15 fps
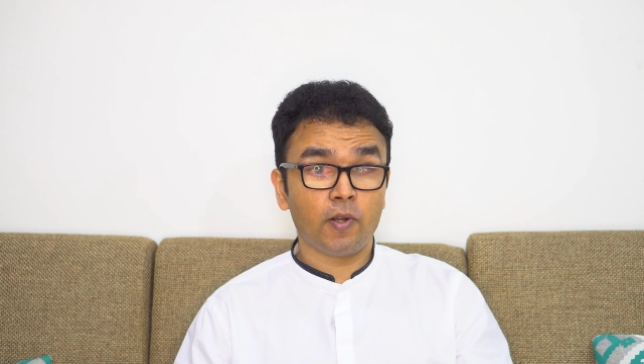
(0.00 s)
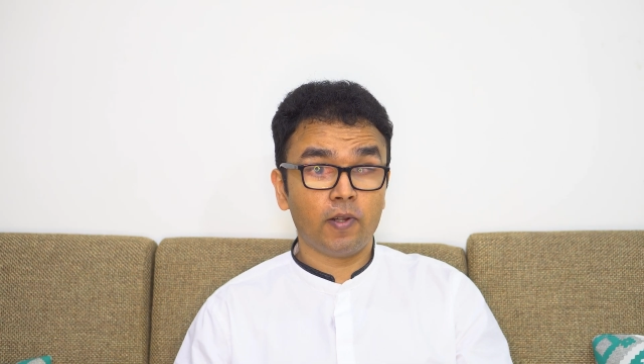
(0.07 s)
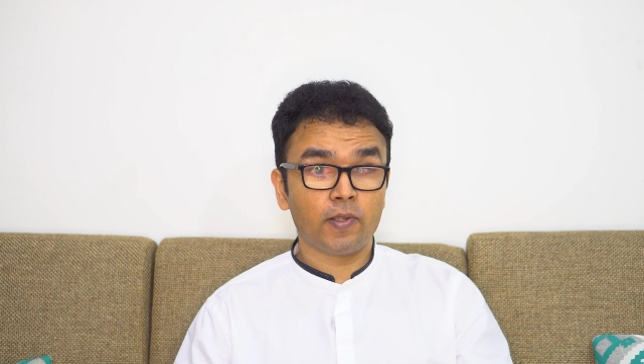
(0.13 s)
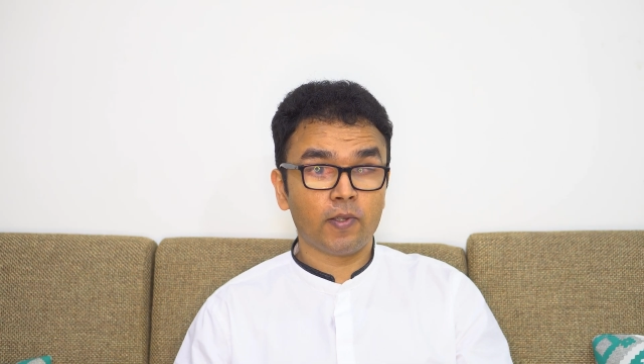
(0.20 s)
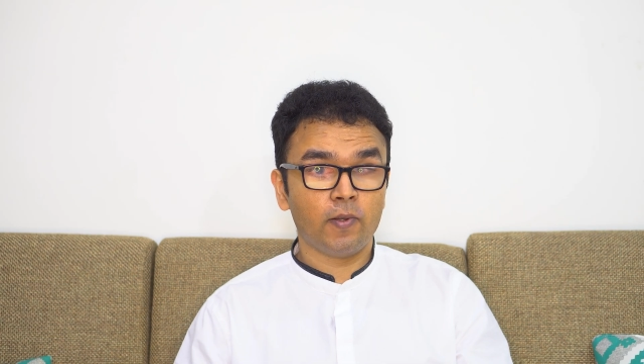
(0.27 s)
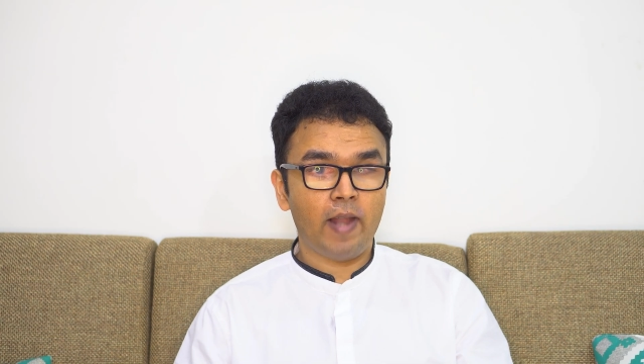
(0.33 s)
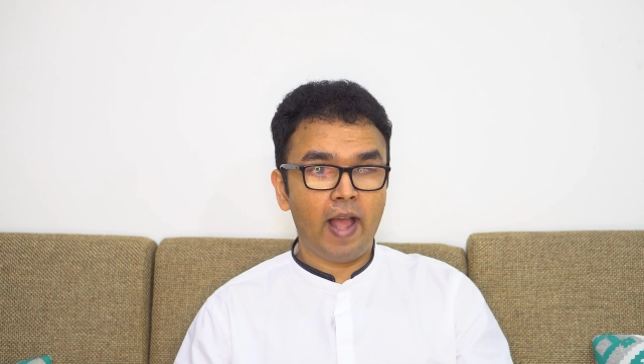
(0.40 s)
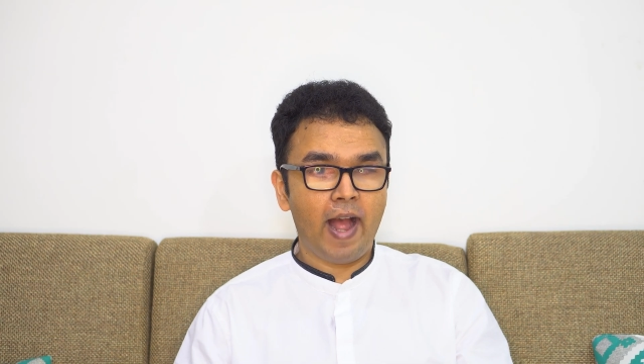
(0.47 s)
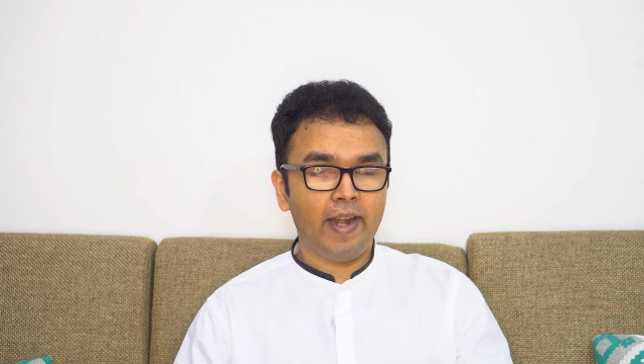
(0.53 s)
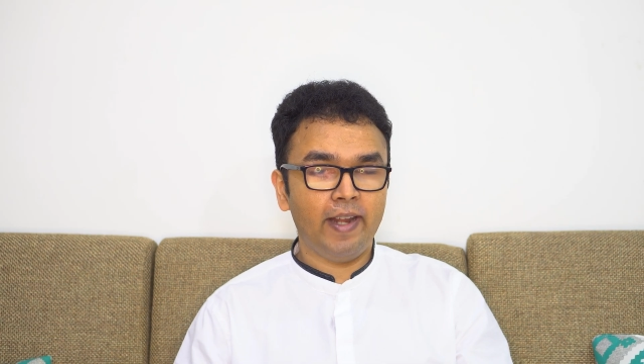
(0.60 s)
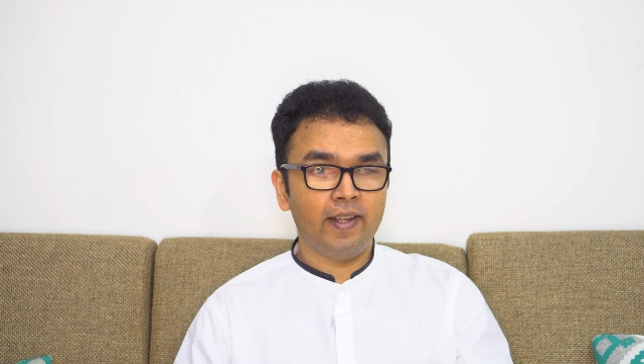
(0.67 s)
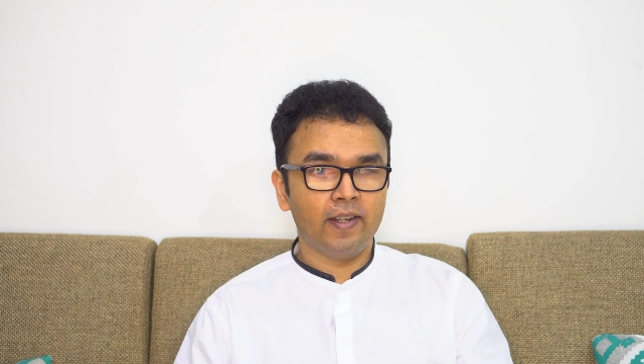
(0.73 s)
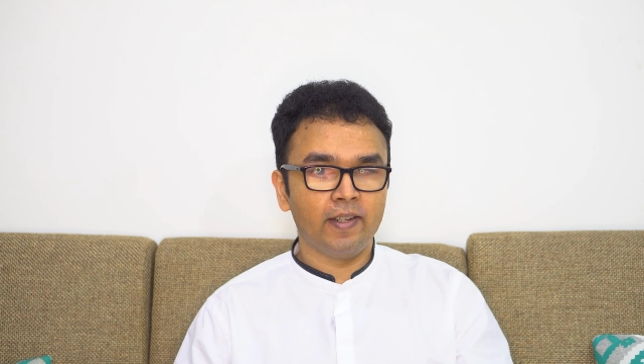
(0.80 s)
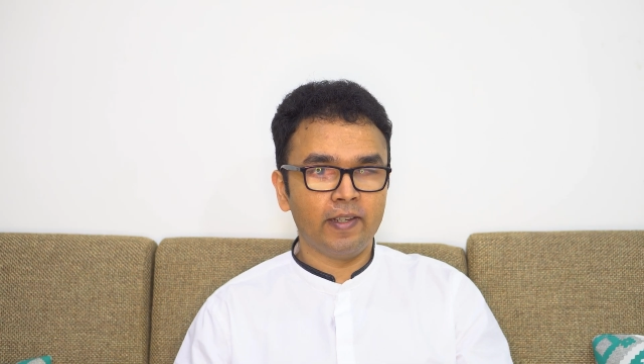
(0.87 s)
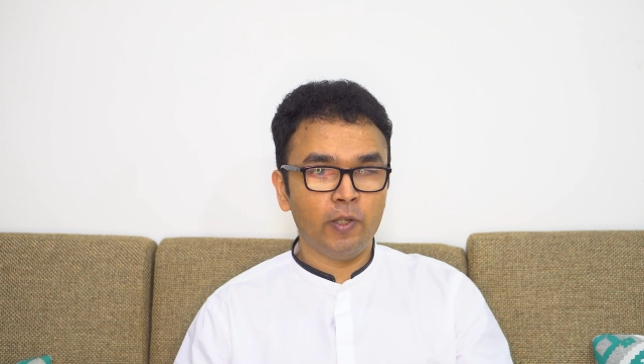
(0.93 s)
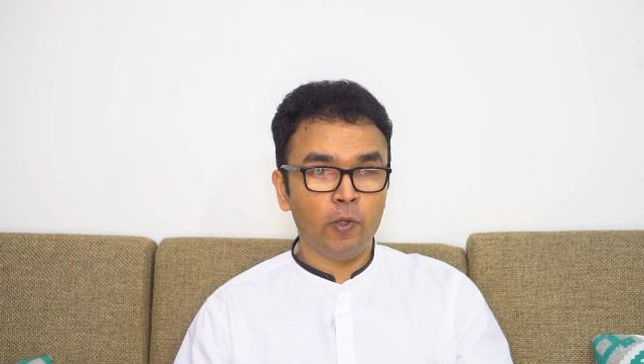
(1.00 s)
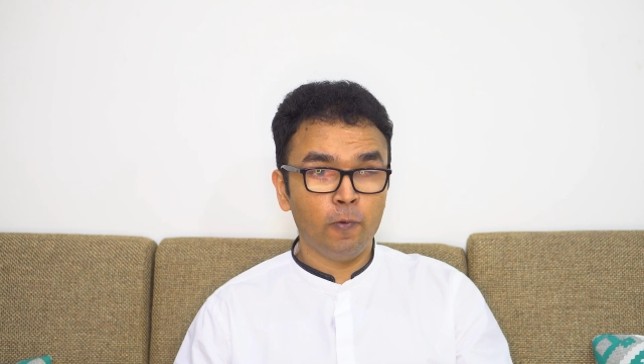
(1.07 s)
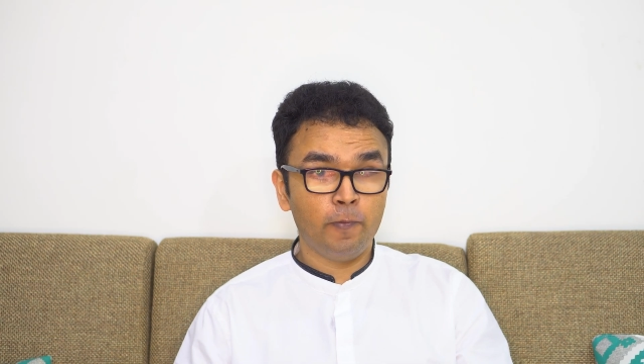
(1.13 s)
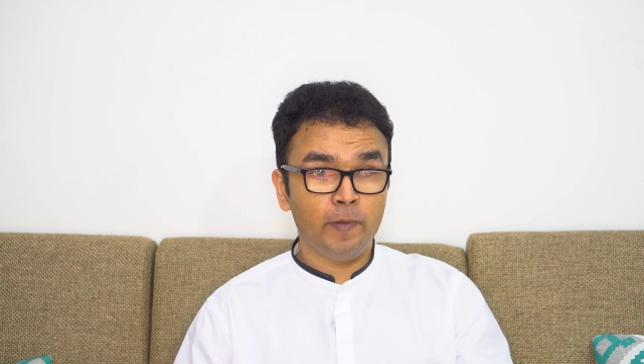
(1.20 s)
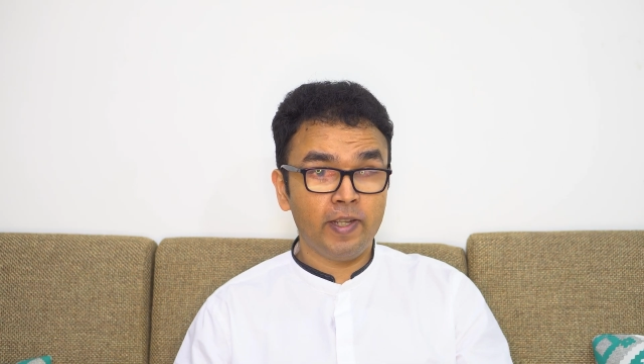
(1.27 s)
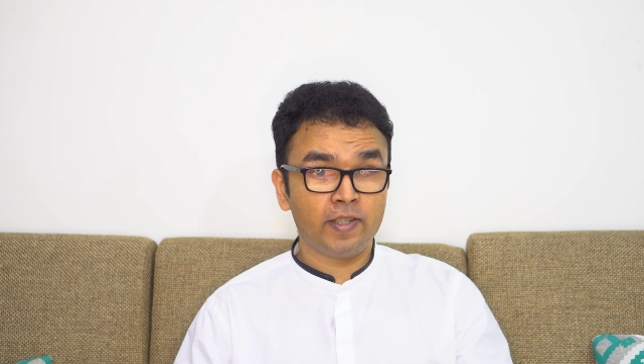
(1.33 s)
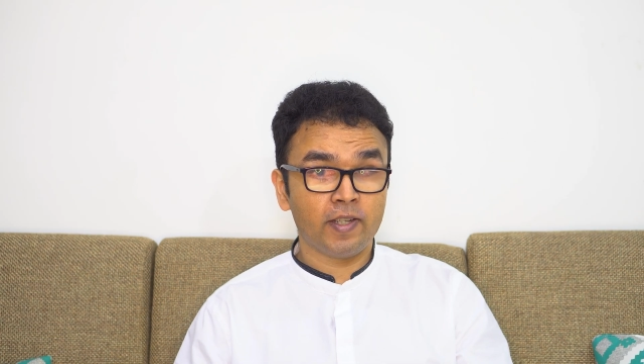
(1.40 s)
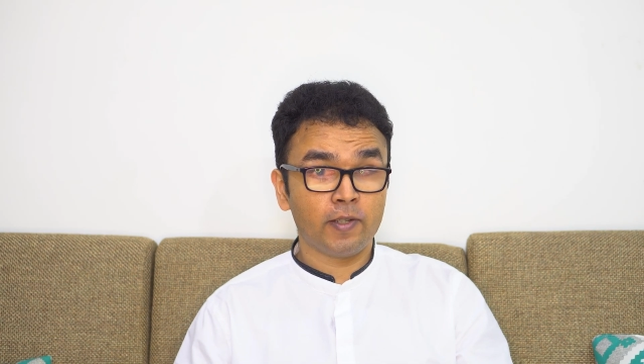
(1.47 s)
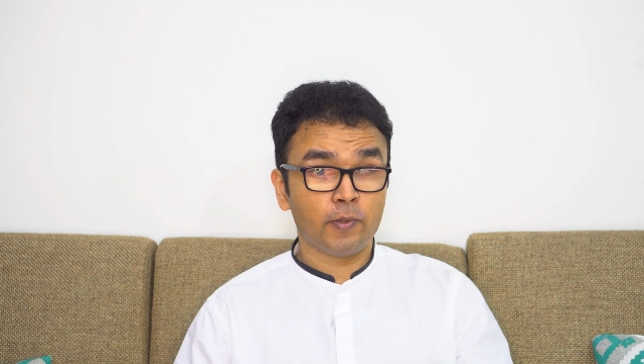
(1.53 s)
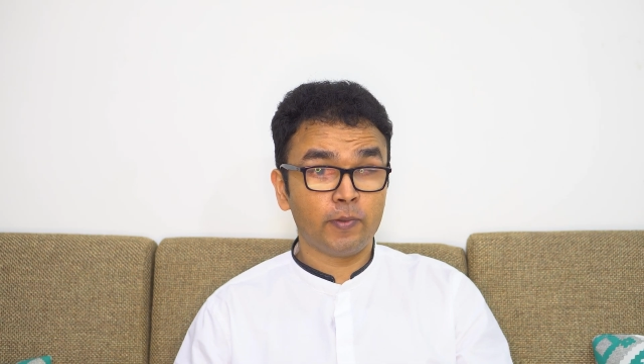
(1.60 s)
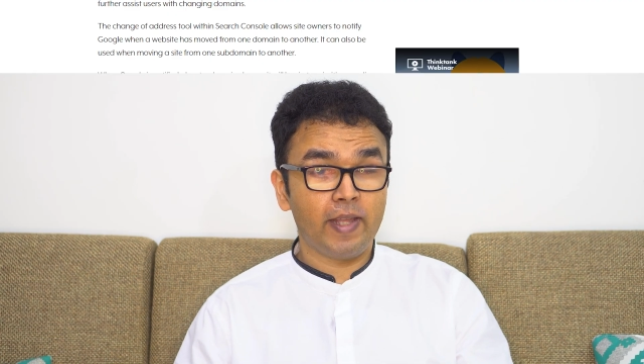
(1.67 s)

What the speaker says: Console adding a new feature to